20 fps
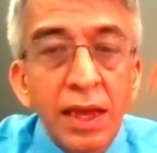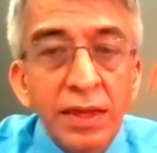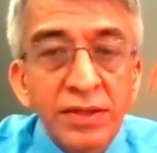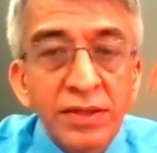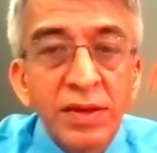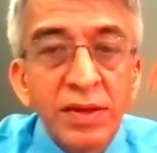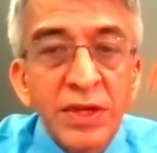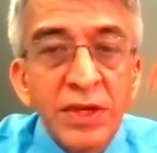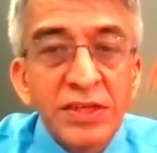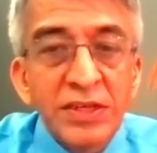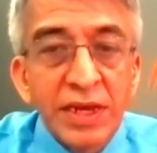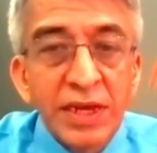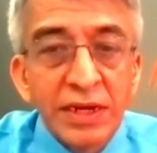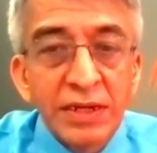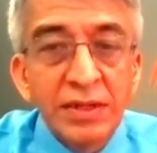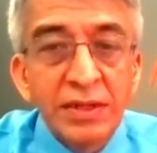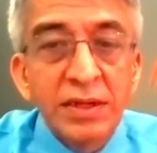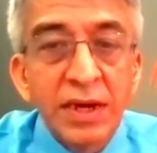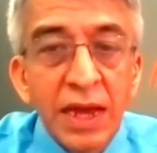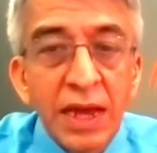S M E
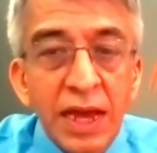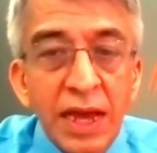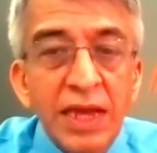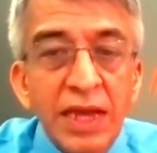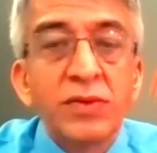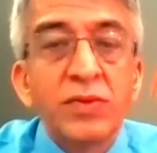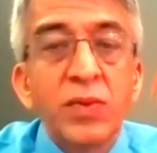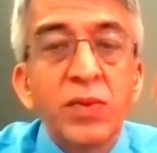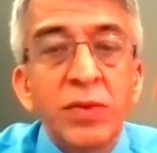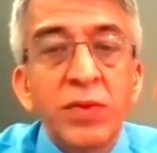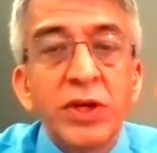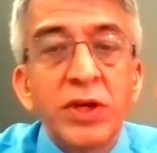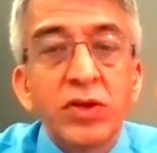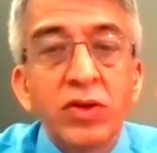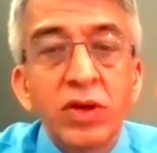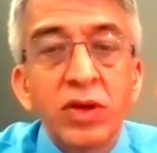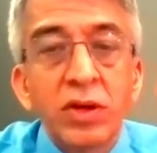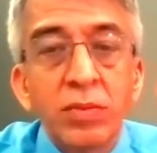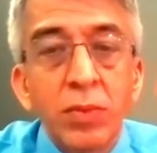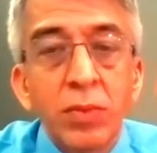sector has when we
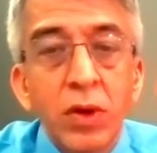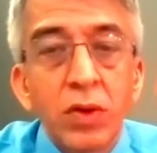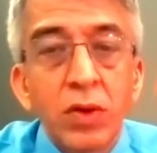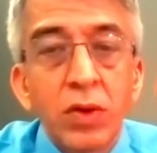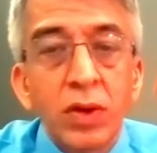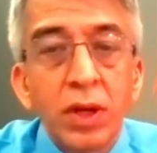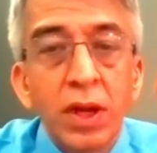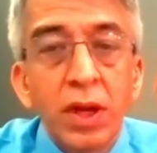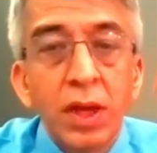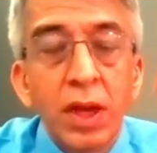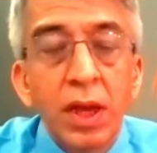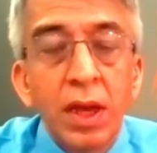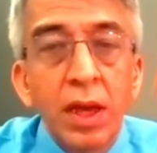talk about